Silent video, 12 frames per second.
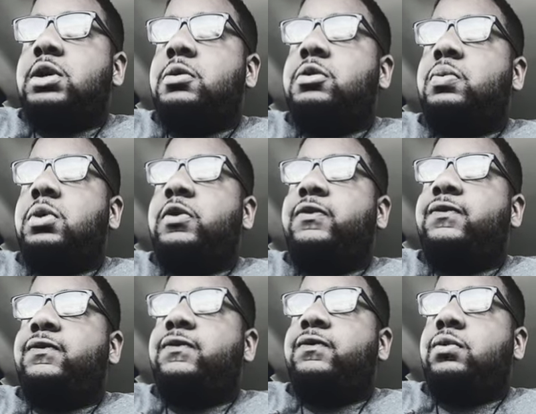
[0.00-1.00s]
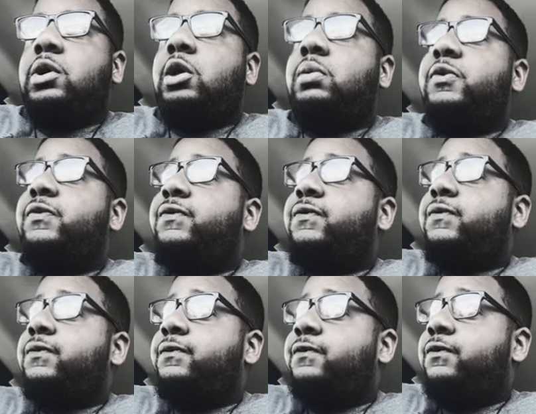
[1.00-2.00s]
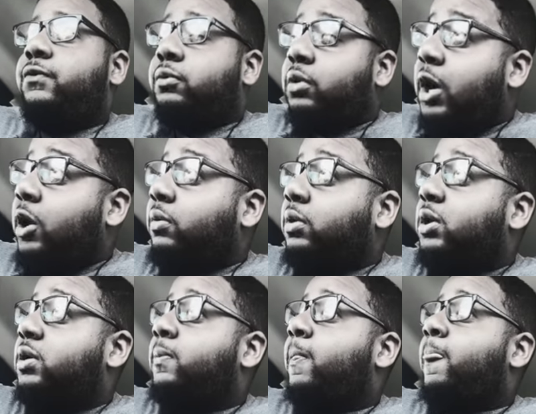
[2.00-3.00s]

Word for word: he was one of very, very,